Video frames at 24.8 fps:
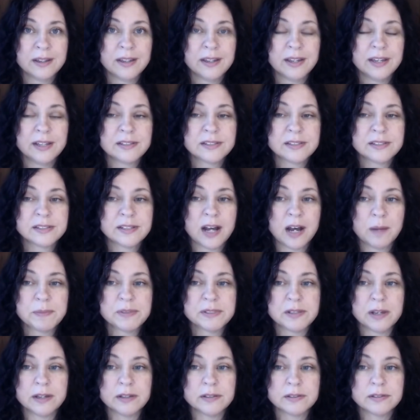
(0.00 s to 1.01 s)
It
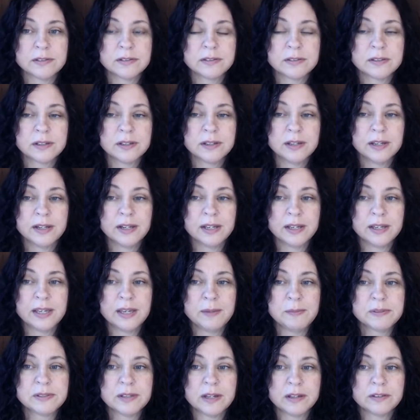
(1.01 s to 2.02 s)
stops us, and it
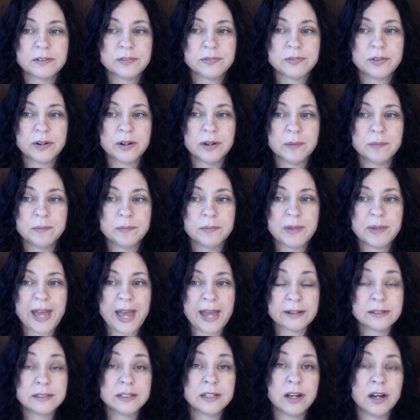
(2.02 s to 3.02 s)
keeps us from
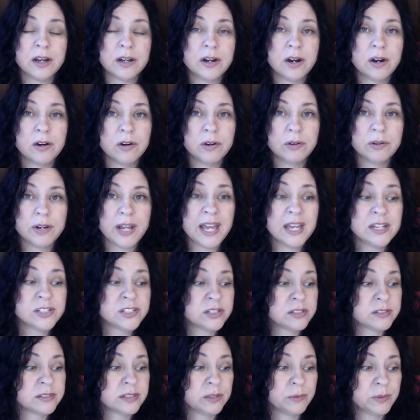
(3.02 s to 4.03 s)
acting on our own
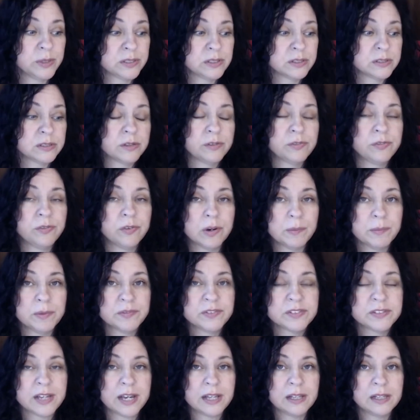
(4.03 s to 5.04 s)
agency, which is a form
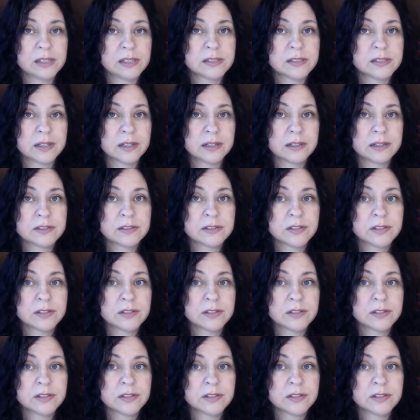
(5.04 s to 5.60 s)
of silencing.